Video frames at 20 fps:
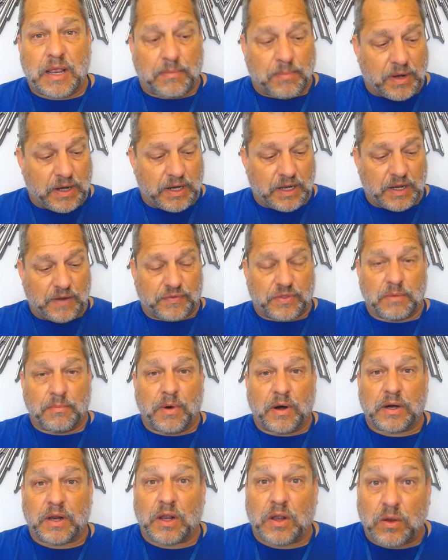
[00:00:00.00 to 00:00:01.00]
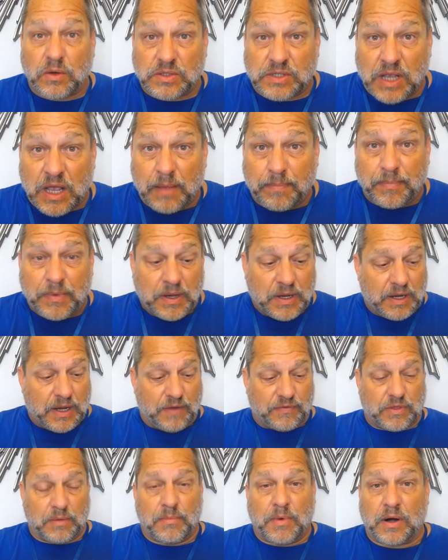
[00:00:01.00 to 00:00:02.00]
money if the market goes up, if
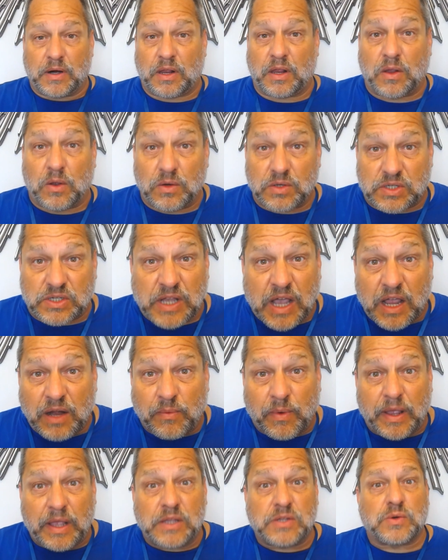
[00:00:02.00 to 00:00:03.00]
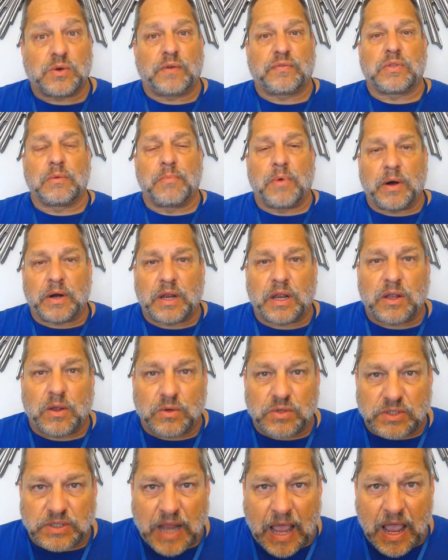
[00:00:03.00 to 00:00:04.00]
the market goes sideways, or if the market
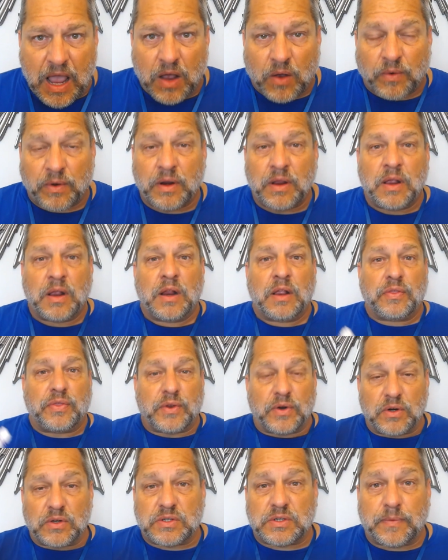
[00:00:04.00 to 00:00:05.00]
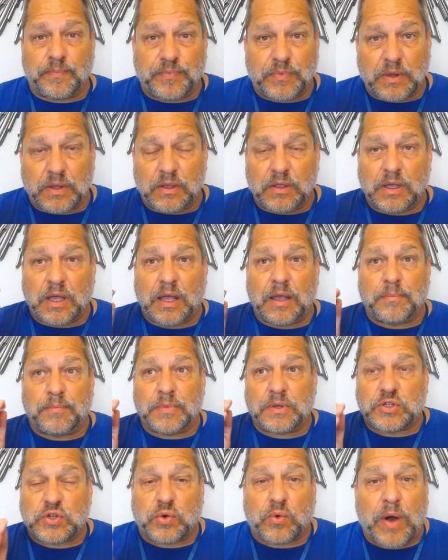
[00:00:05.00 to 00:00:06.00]
goes down. There's
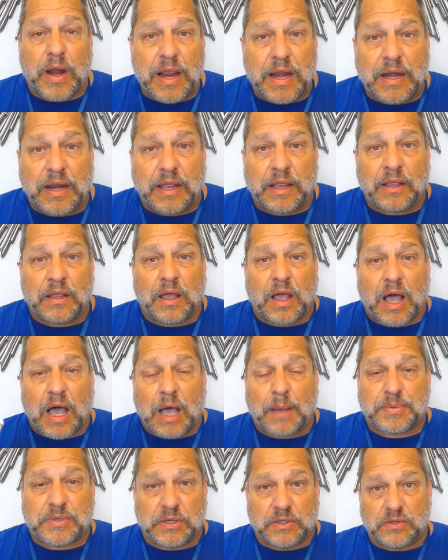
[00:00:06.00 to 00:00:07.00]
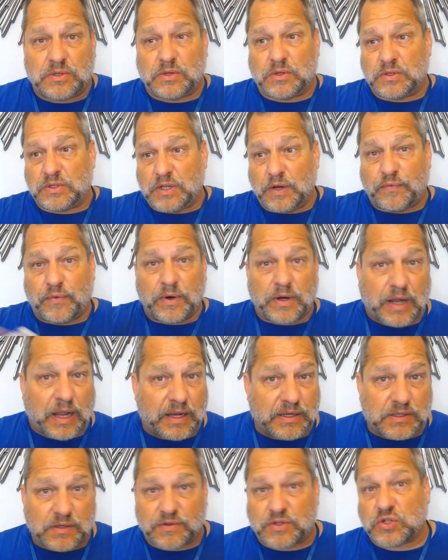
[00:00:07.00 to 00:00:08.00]
trading options. There's different
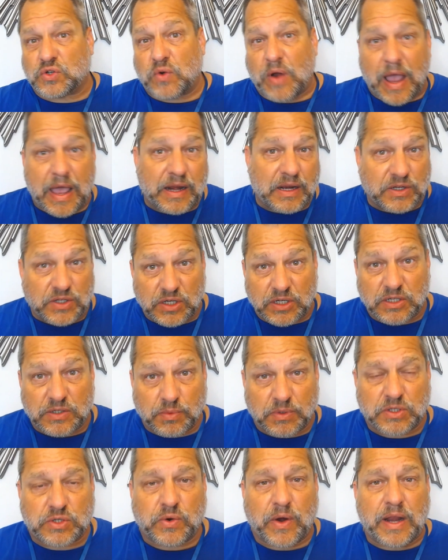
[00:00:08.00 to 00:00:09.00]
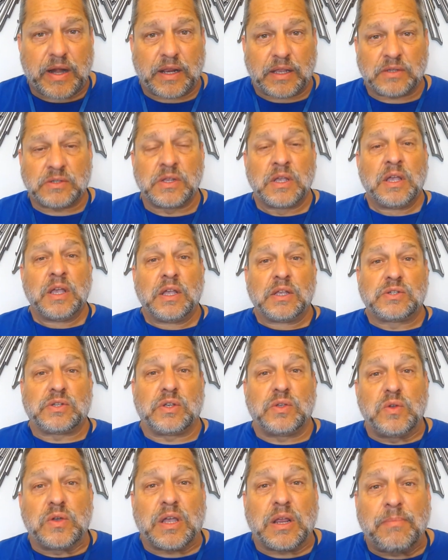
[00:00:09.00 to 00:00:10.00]
kinds of strategies with tradings, so
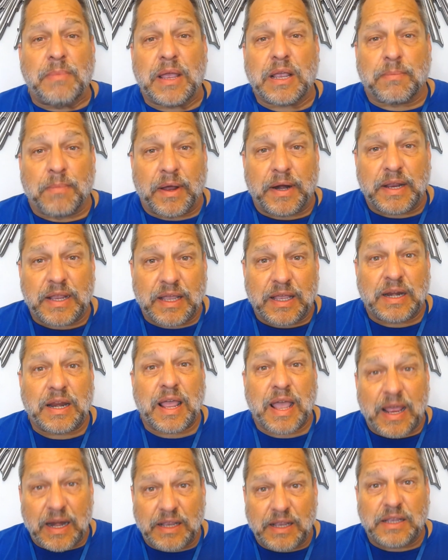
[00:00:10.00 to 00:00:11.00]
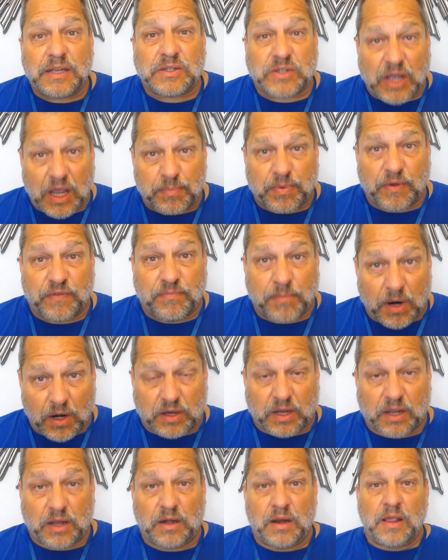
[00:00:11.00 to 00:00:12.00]
you can make money in any type of
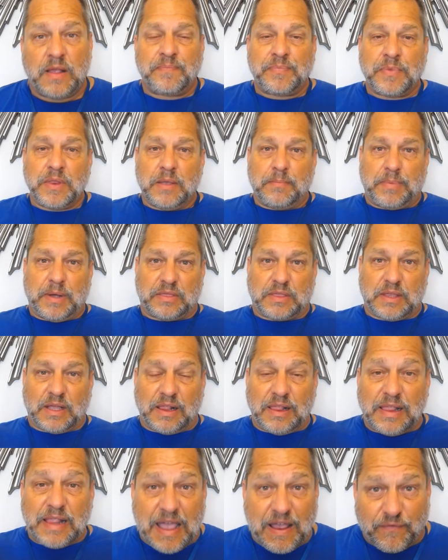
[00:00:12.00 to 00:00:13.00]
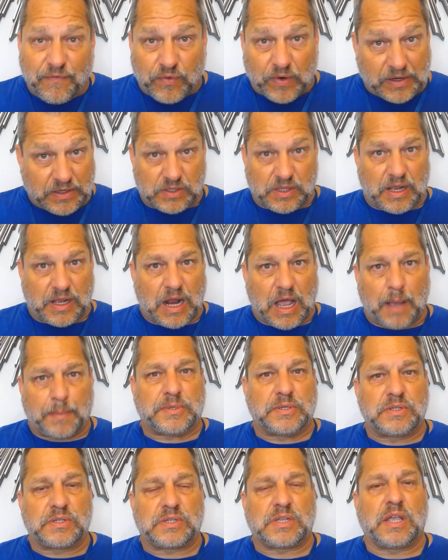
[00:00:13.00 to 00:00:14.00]
market. But the leverage that
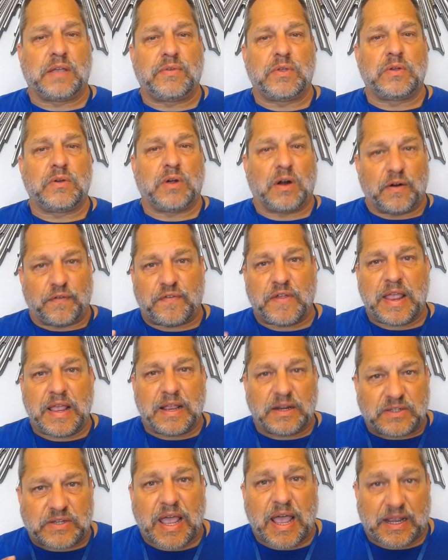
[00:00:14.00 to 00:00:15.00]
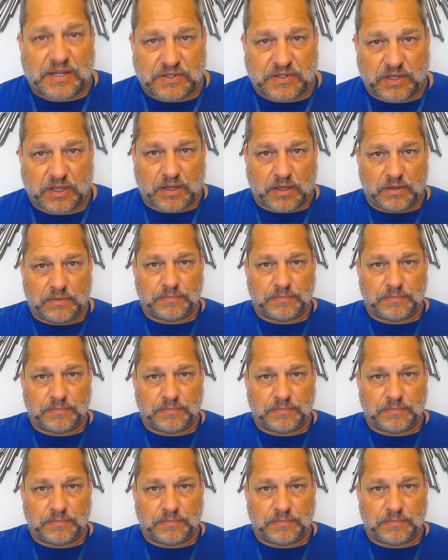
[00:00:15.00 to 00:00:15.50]
options give you are fantastic.